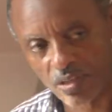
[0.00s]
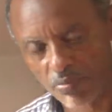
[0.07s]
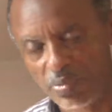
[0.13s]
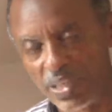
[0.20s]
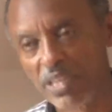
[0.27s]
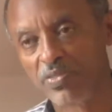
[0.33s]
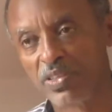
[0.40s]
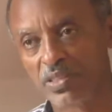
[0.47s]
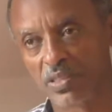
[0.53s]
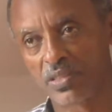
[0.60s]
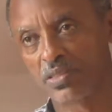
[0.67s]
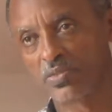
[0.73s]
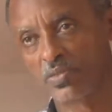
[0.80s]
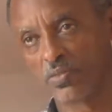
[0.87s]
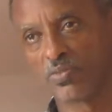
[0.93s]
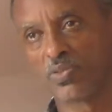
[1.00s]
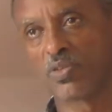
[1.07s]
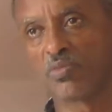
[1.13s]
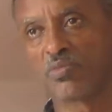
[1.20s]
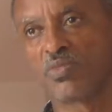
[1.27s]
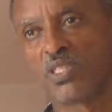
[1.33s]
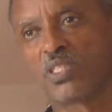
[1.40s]
benefit
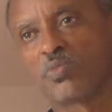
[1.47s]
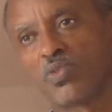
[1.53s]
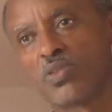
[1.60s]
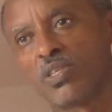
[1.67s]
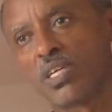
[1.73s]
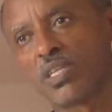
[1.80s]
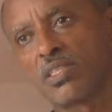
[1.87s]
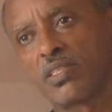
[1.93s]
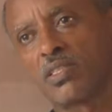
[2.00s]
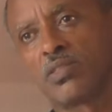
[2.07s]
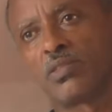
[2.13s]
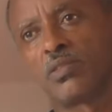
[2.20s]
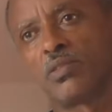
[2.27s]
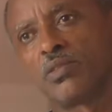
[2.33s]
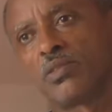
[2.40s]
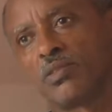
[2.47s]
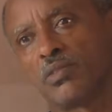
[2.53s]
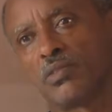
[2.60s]
from this product to